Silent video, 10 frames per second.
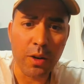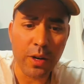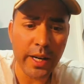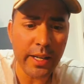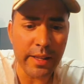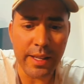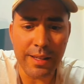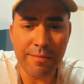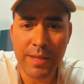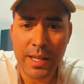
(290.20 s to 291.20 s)
right, and
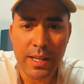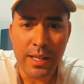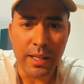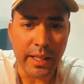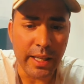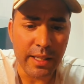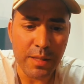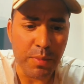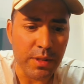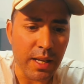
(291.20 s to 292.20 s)
then again, let's
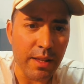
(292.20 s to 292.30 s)
pretend